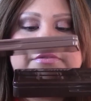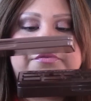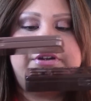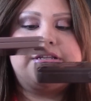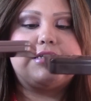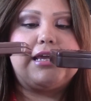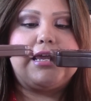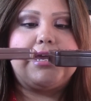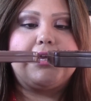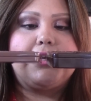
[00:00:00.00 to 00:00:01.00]
different
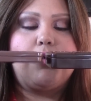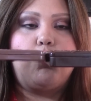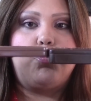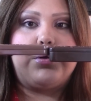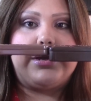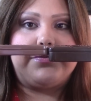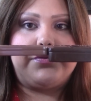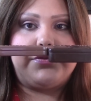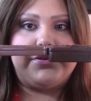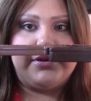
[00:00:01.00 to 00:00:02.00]
in
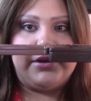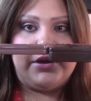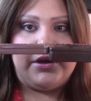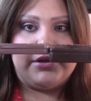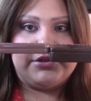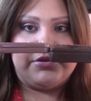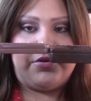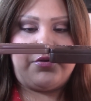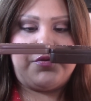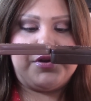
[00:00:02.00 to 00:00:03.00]
width.
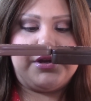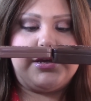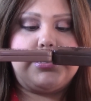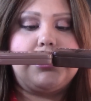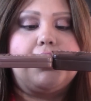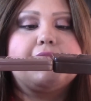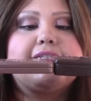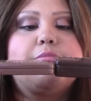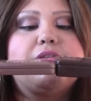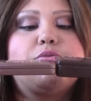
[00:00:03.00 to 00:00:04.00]
So the uh,
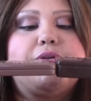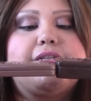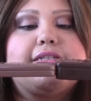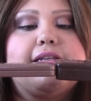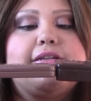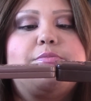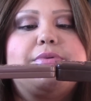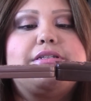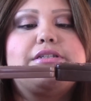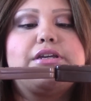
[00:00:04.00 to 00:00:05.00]
semi-sweet is a little
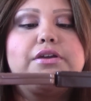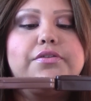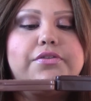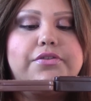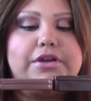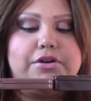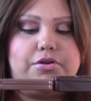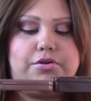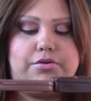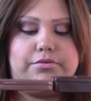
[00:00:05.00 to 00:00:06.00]
bit
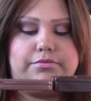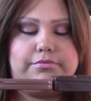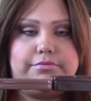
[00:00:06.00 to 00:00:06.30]
thinner.